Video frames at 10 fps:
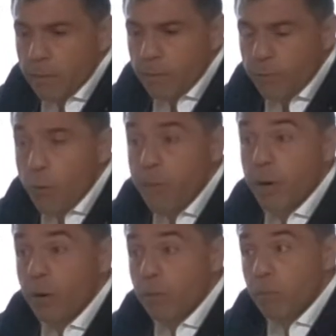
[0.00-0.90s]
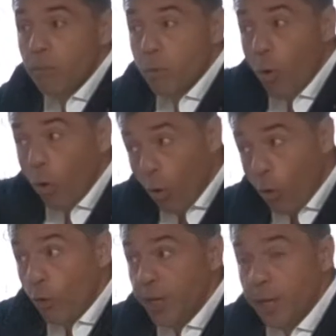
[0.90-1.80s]
former
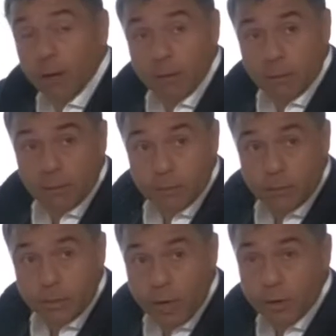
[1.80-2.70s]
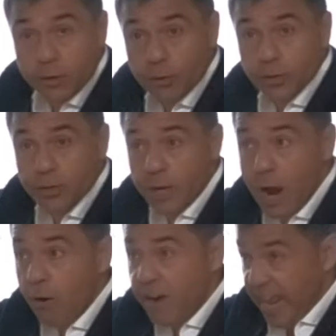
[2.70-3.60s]
colonial territories that
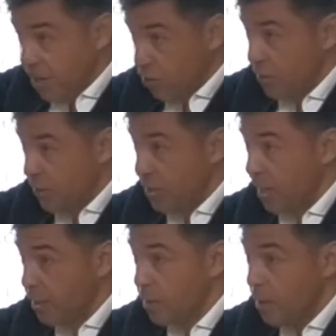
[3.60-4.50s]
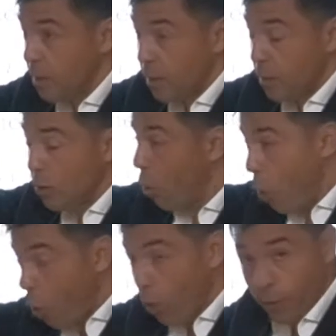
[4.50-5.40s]
are nation states, not
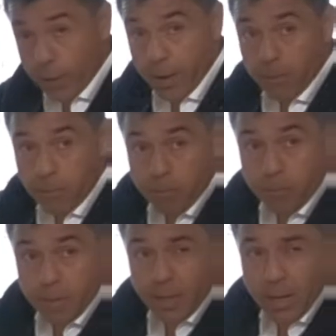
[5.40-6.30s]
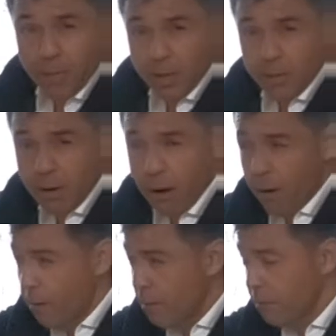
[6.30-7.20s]
all of them, but I think there
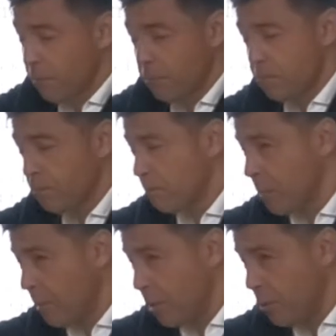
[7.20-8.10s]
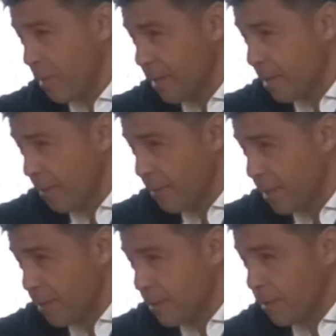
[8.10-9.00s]
are, I mean, you must have
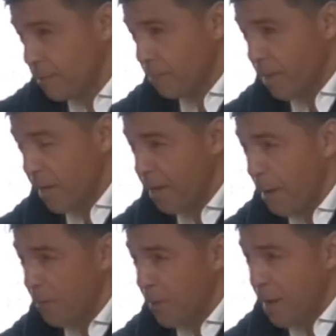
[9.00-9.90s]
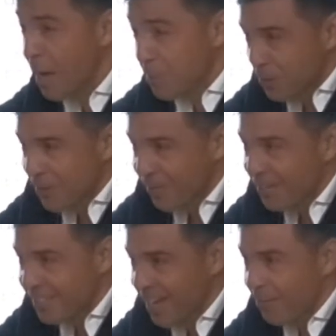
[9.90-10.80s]
this better number than I do
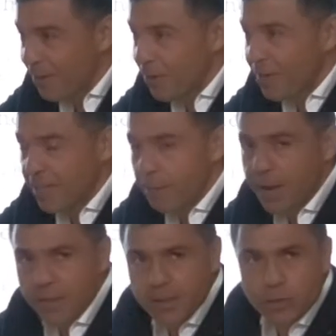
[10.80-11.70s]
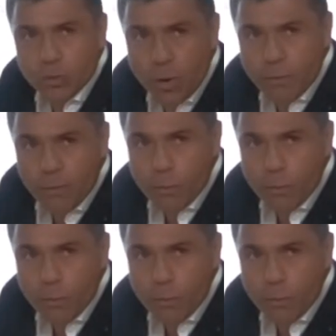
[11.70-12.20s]
because I haven't looked at that, but I think there are 12 or